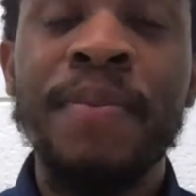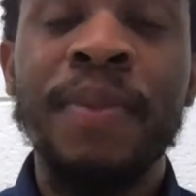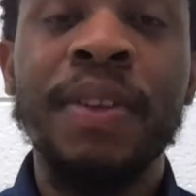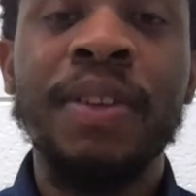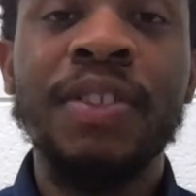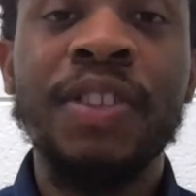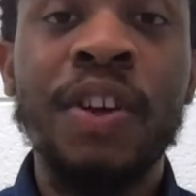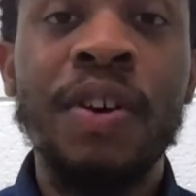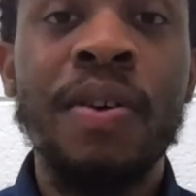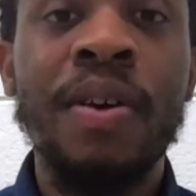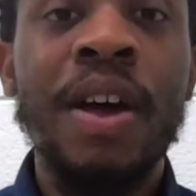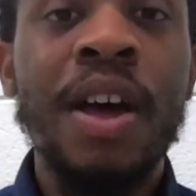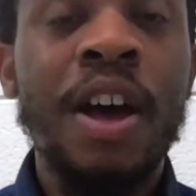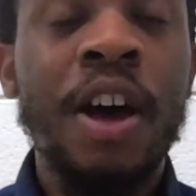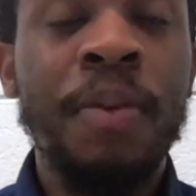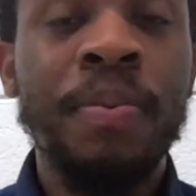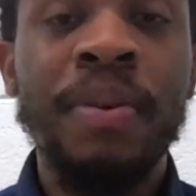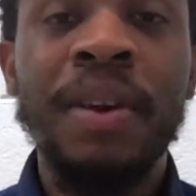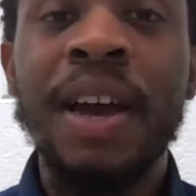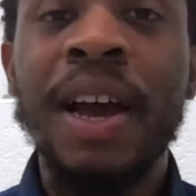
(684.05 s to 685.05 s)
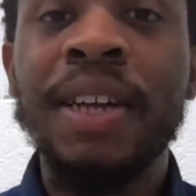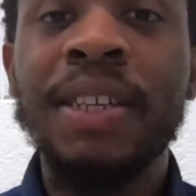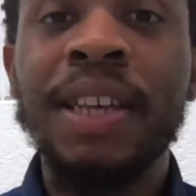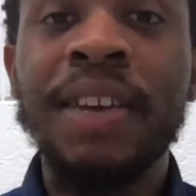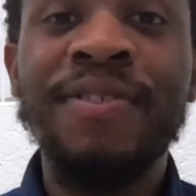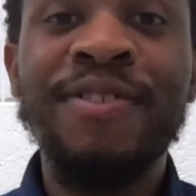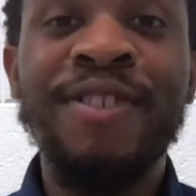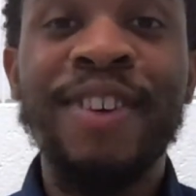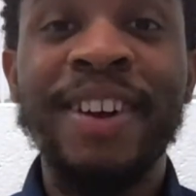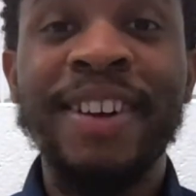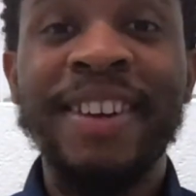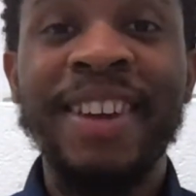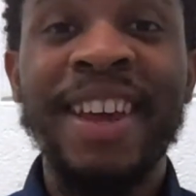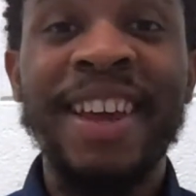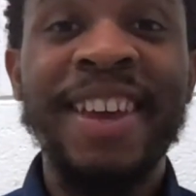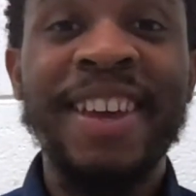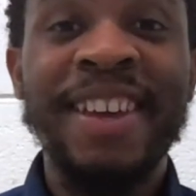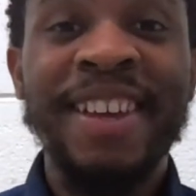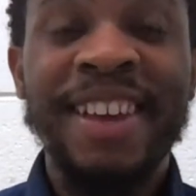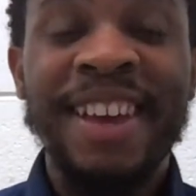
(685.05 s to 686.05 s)
So, hope you guys have a great
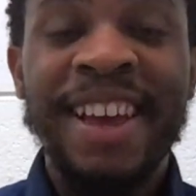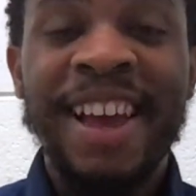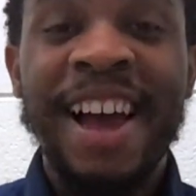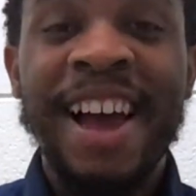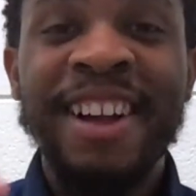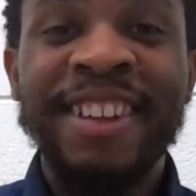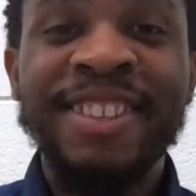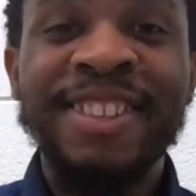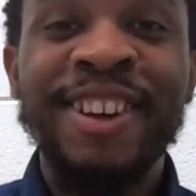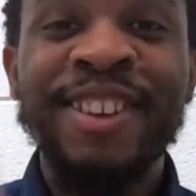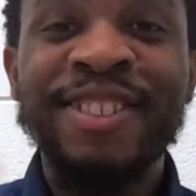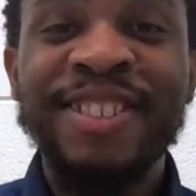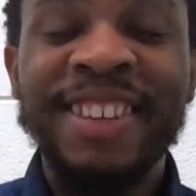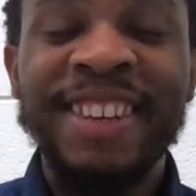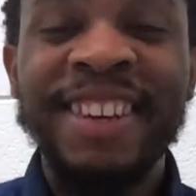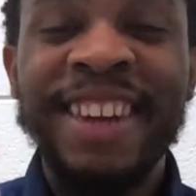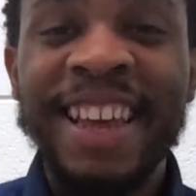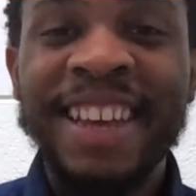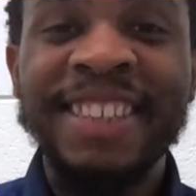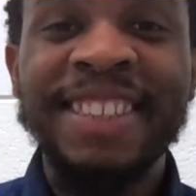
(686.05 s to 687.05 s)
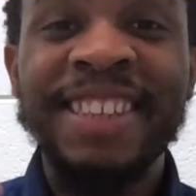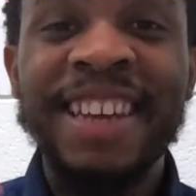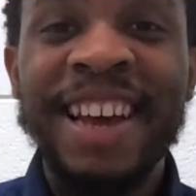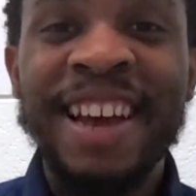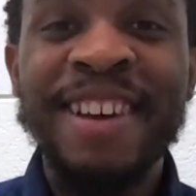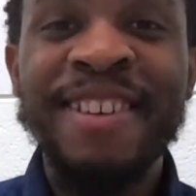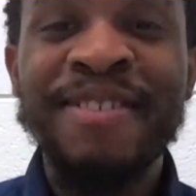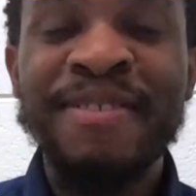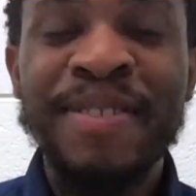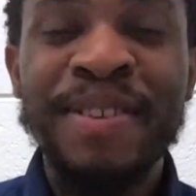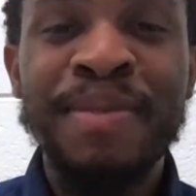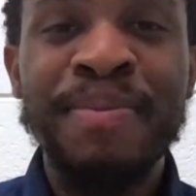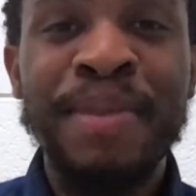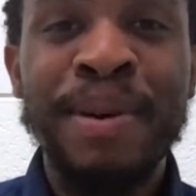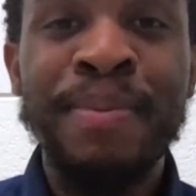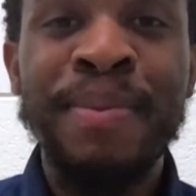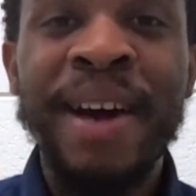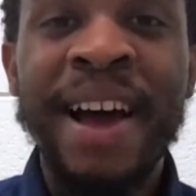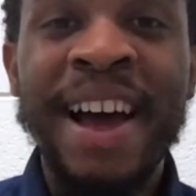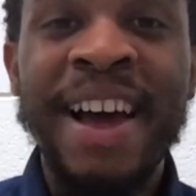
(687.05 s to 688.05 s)
day. I'll talk to you next time.
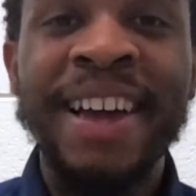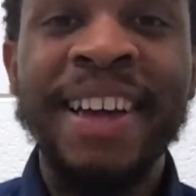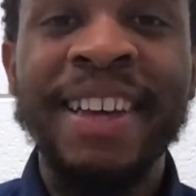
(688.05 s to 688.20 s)
Bye-bye.